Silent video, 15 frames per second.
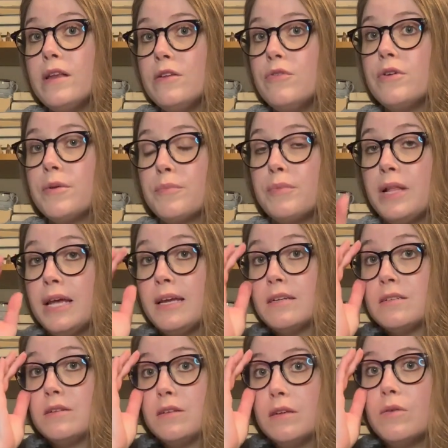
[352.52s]
you can
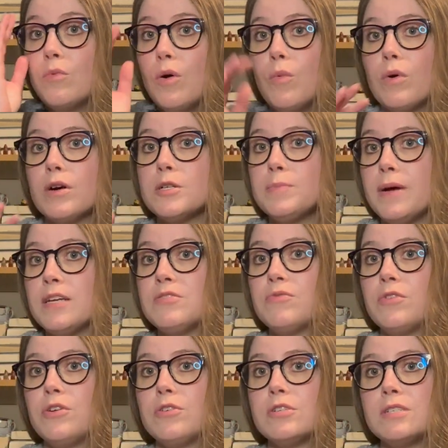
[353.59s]
plant, what works best
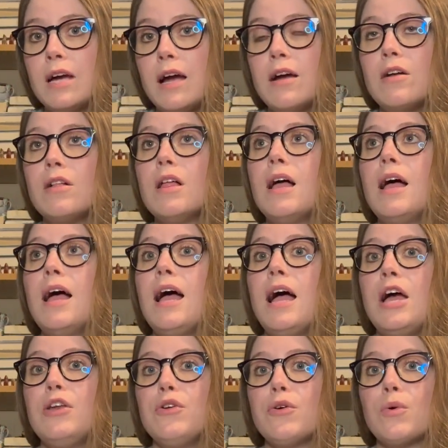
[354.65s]
for your style
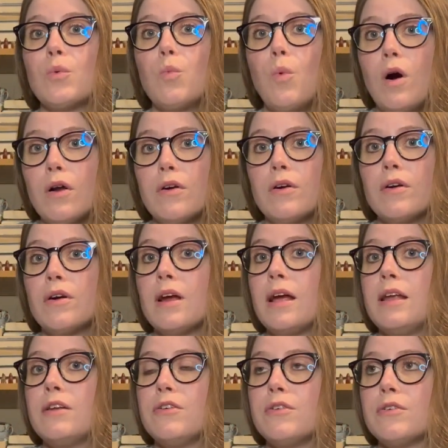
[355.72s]
and your water
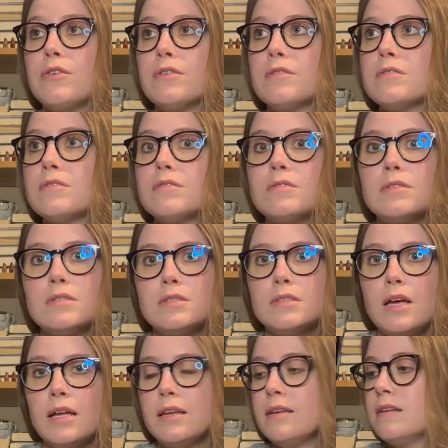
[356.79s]
and your
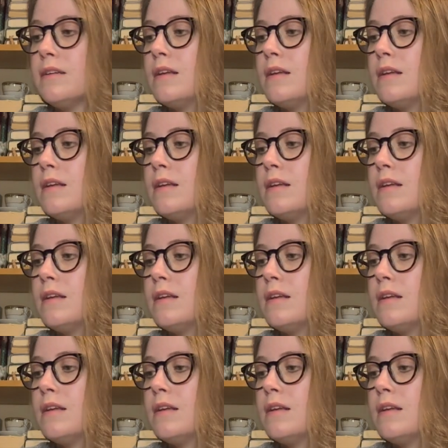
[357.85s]
sun,